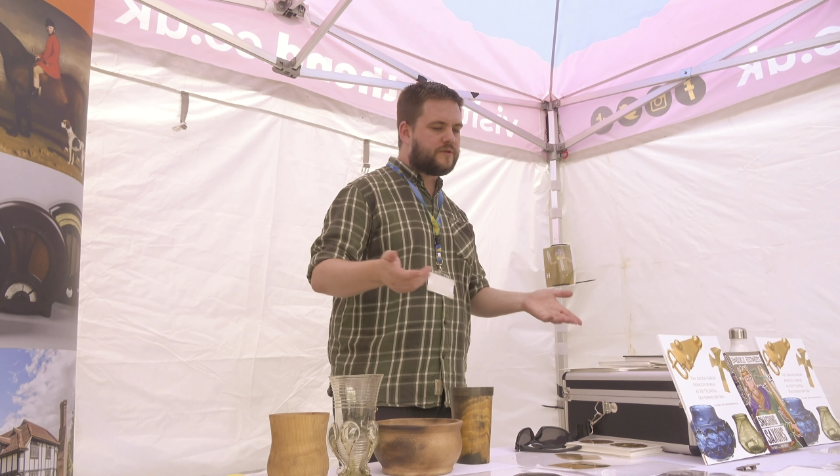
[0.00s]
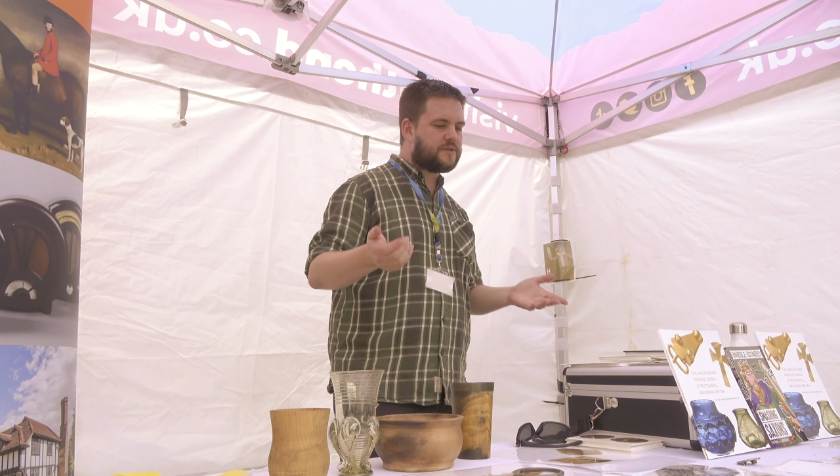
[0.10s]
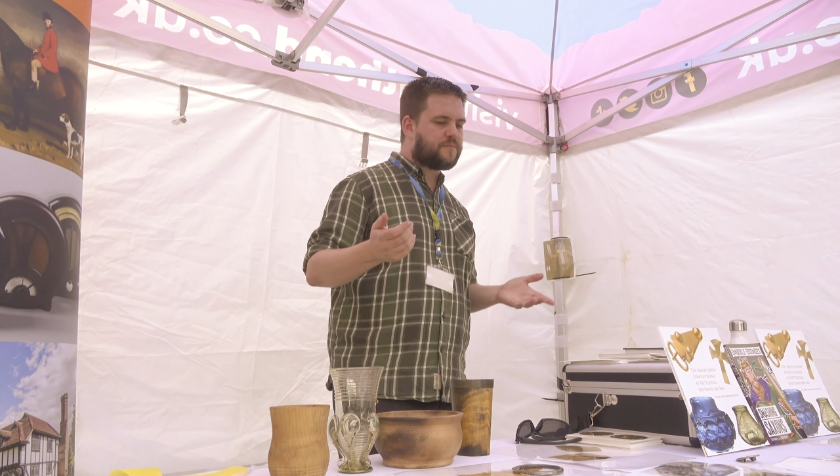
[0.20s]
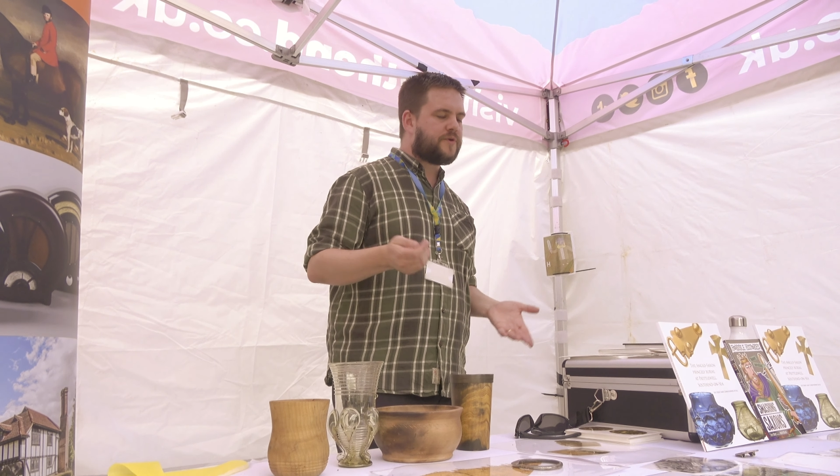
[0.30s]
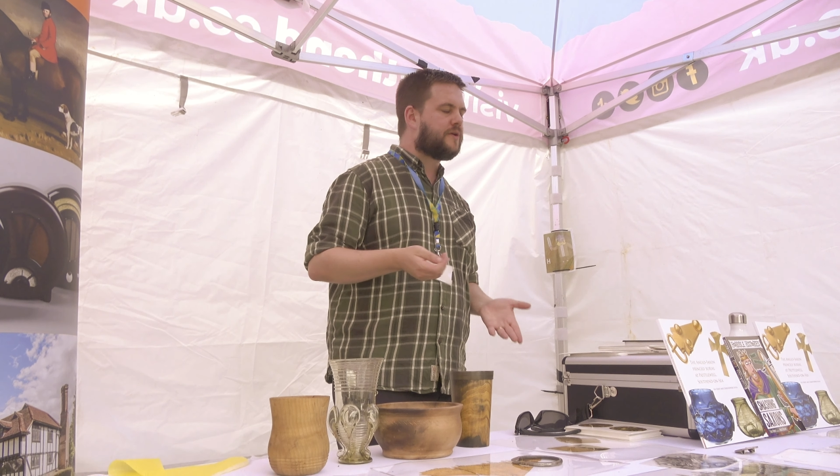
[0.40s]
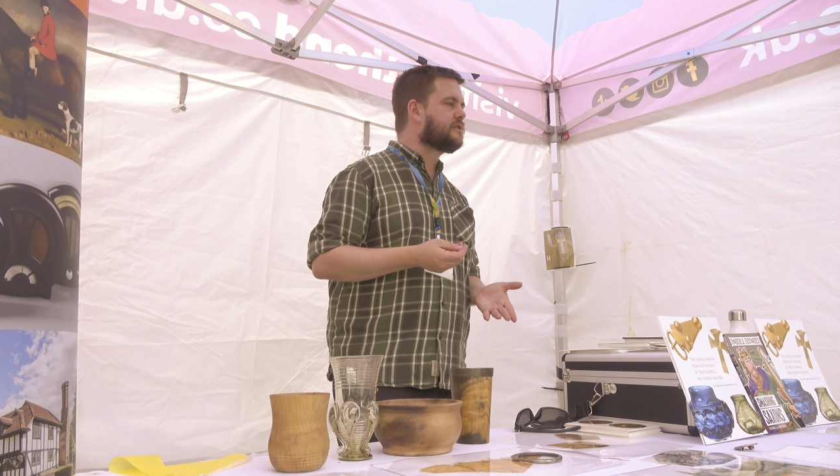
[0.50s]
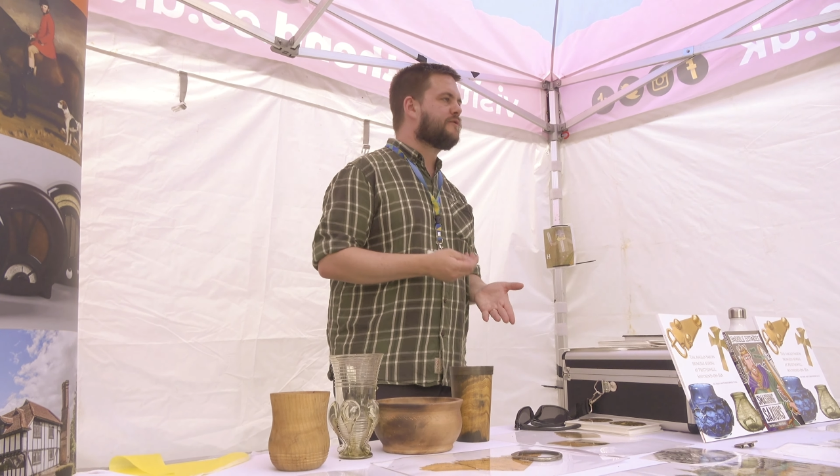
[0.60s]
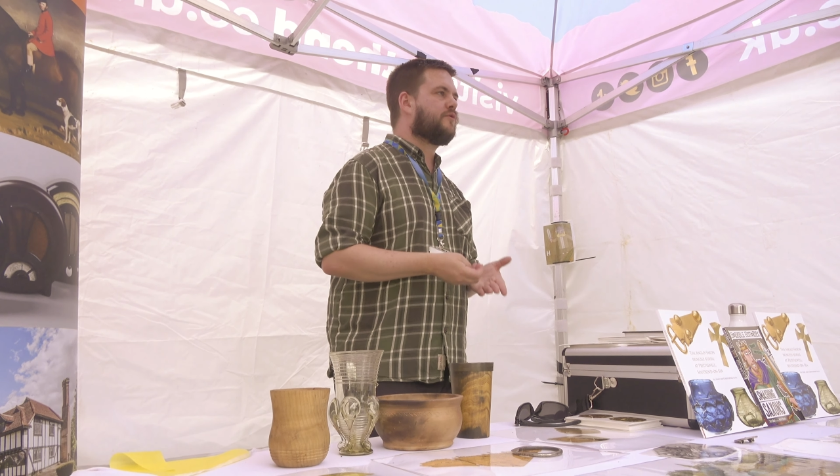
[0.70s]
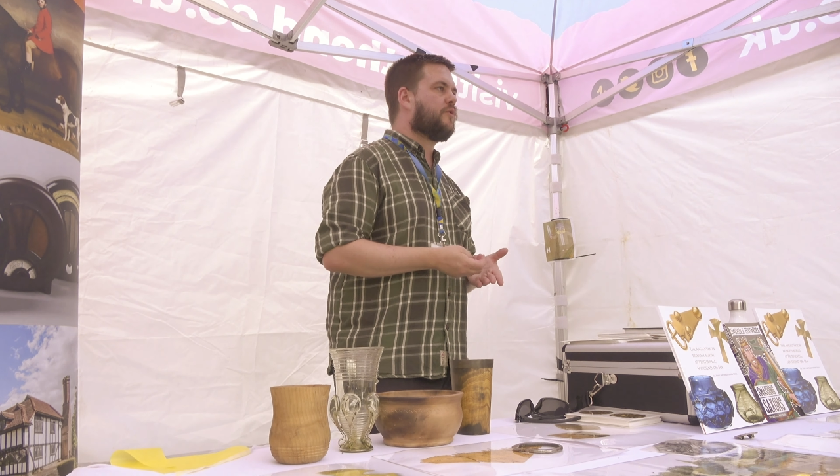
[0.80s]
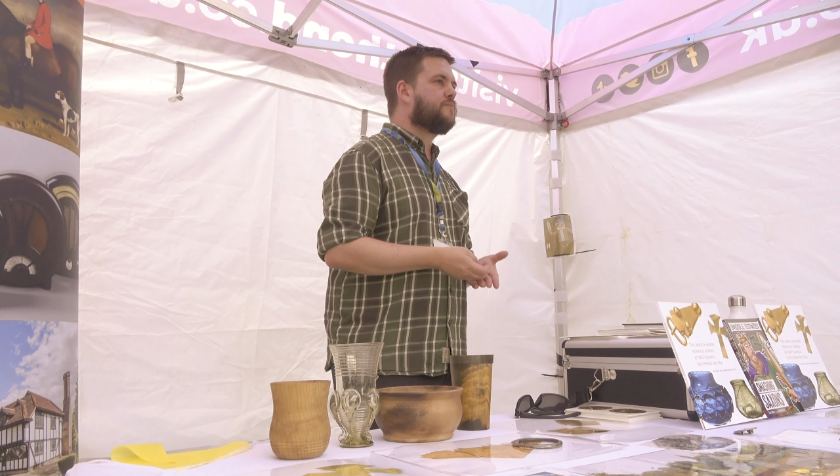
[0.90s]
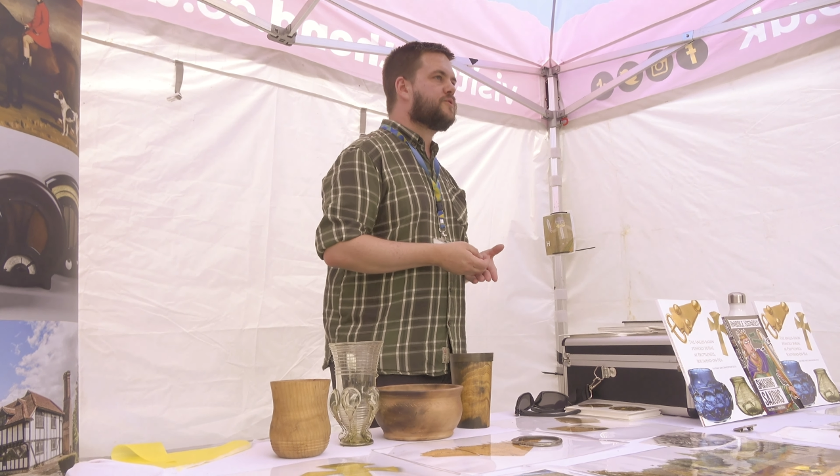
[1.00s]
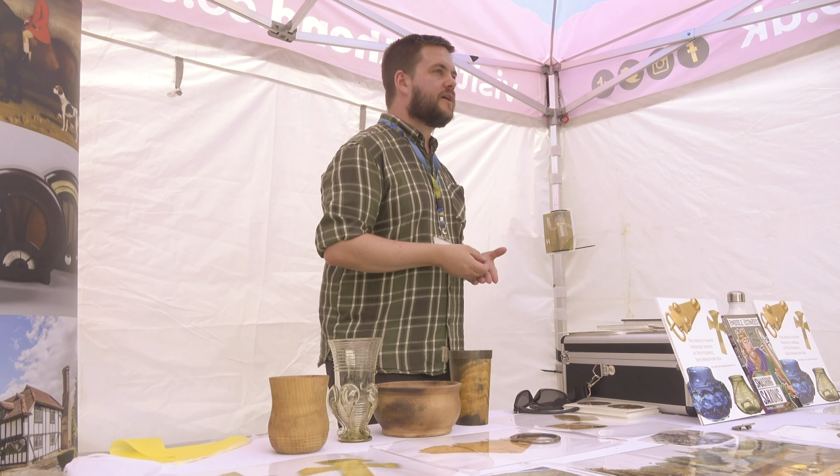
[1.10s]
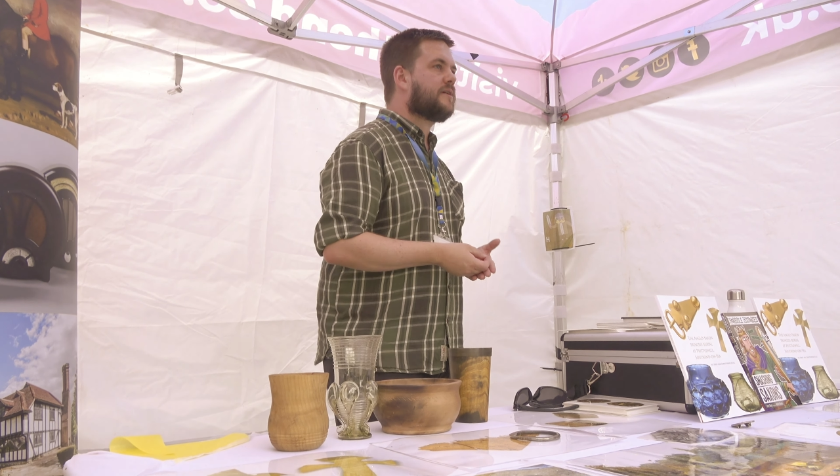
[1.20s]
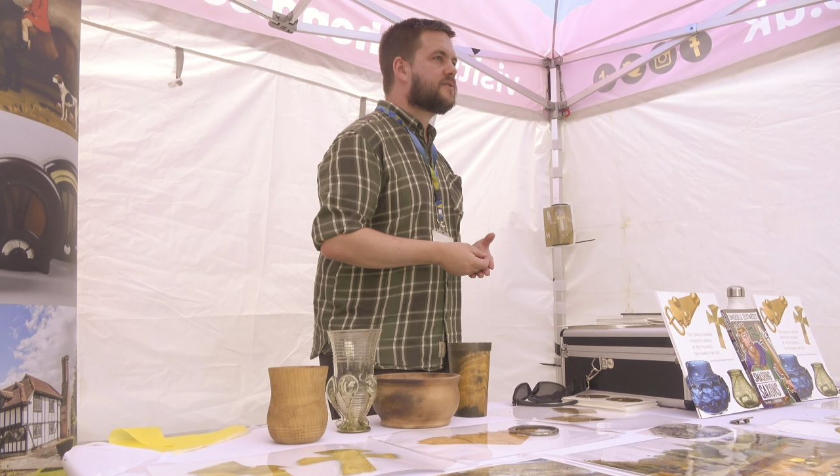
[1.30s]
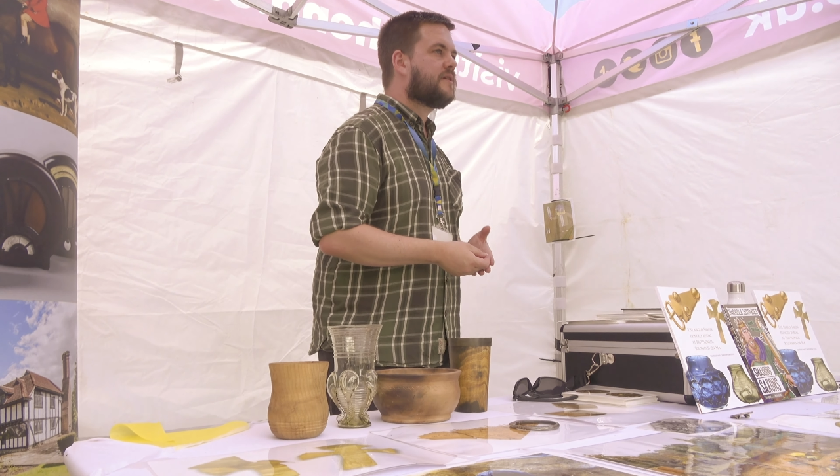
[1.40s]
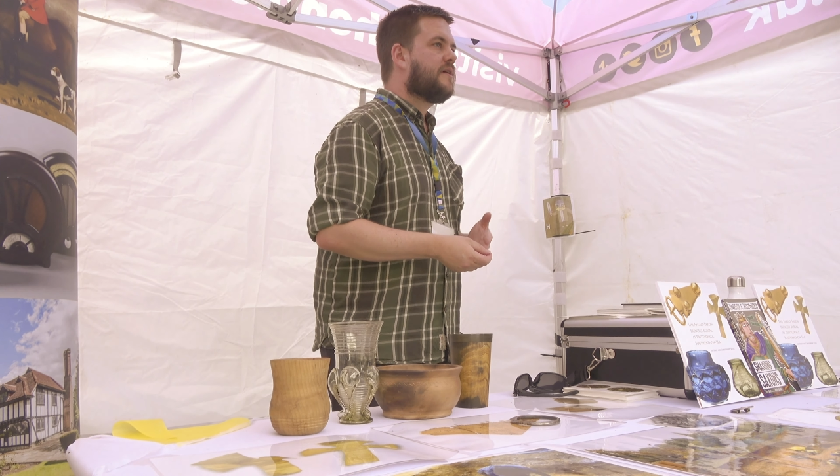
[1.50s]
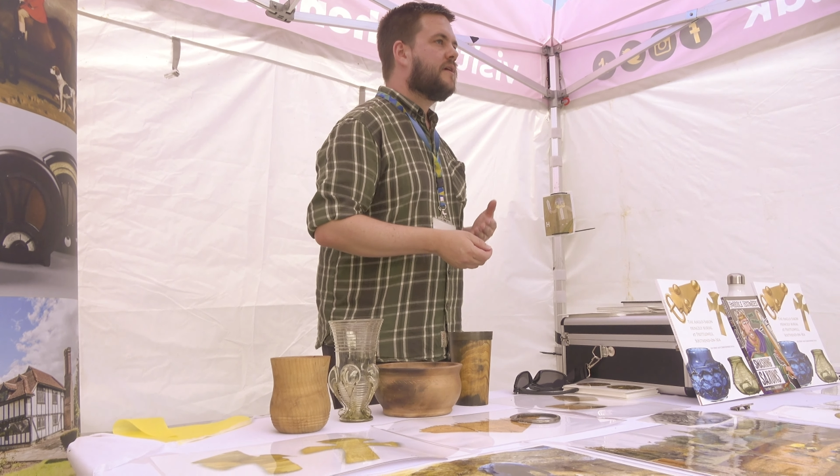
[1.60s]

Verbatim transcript: these beautiful objects,